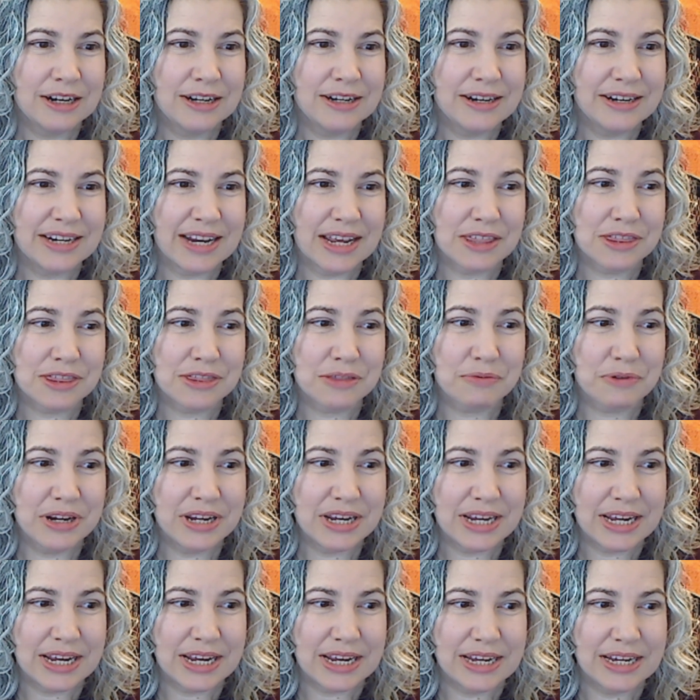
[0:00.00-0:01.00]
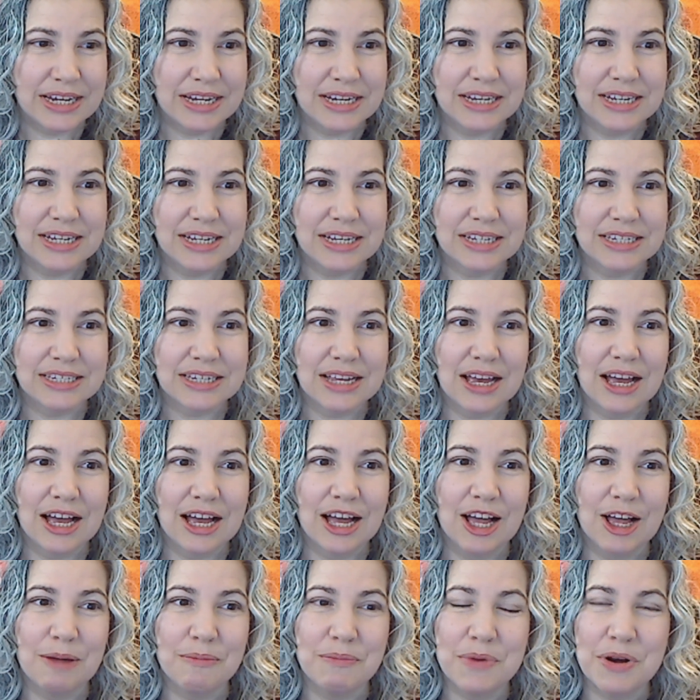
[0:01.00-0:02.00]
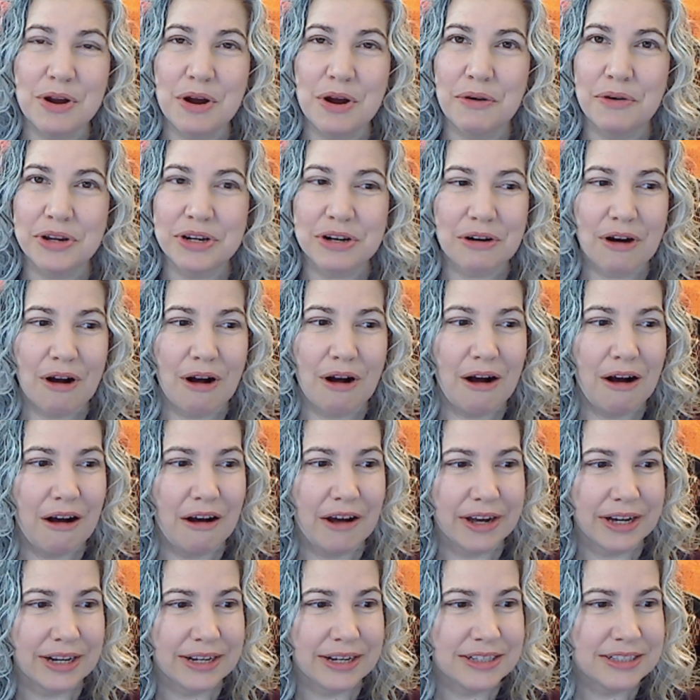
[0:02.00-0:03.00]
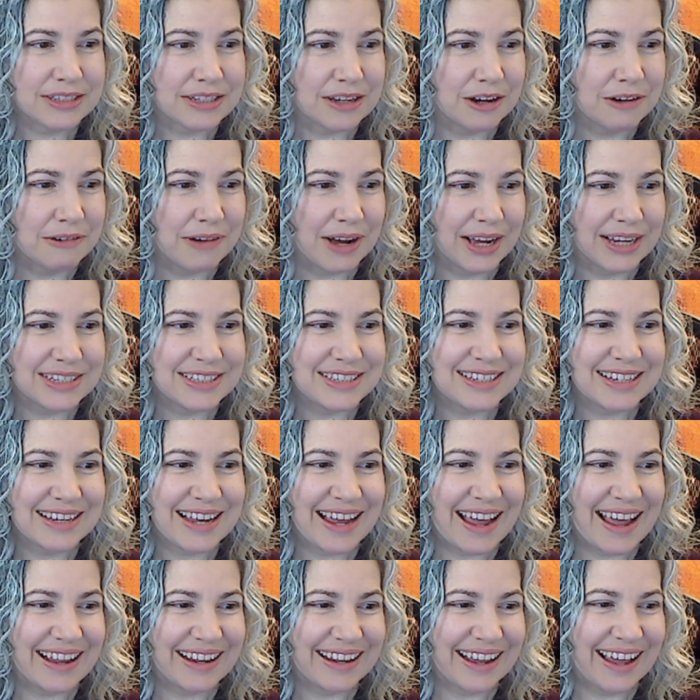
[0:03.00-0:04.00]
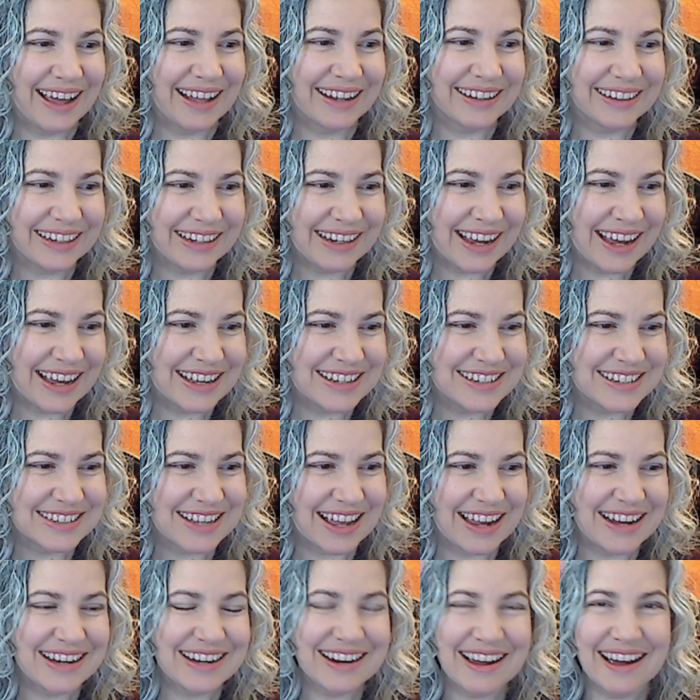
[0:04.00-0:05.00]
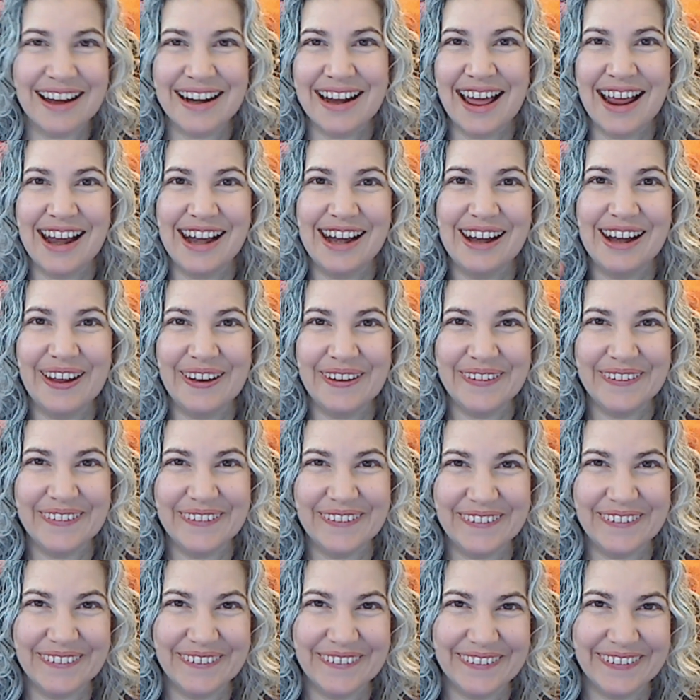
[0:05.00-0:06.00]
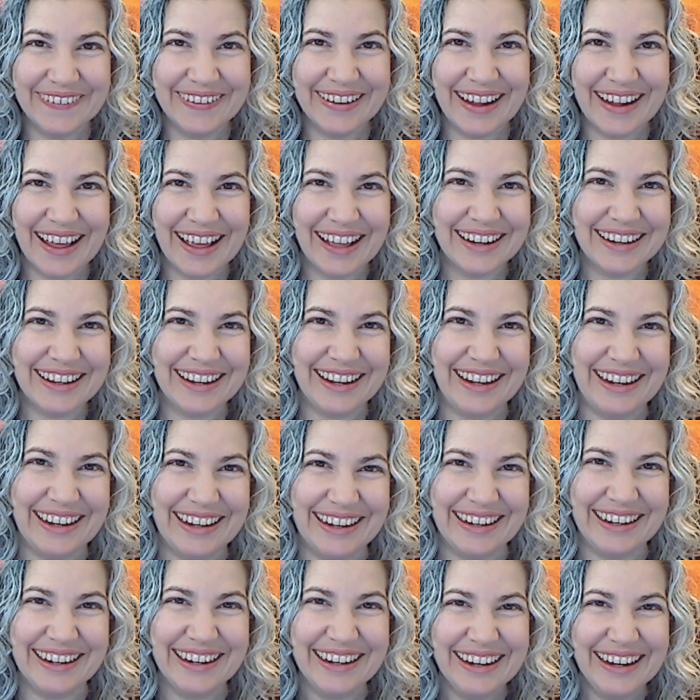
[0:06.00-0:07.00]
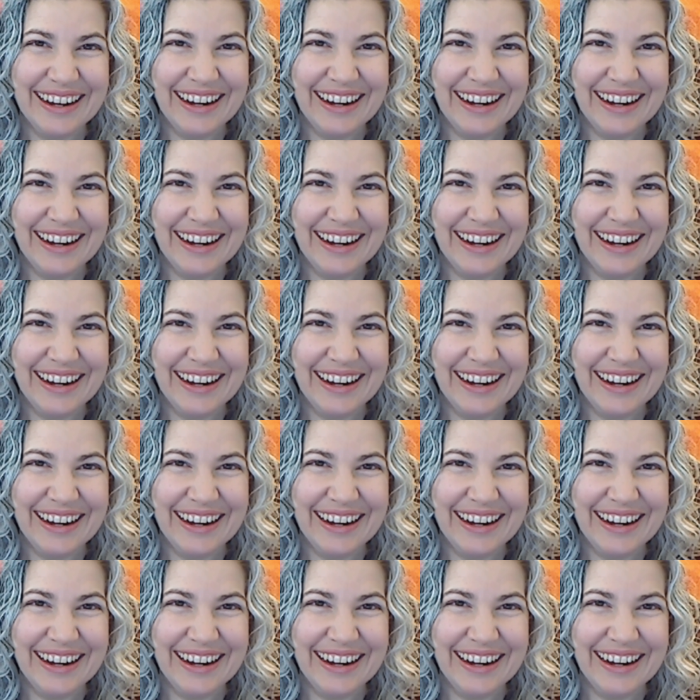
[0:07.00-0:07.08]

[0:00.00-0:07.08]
Day 3 is Know Your Audience. Oh, I see Ellie has signed on. Hello, Ellie.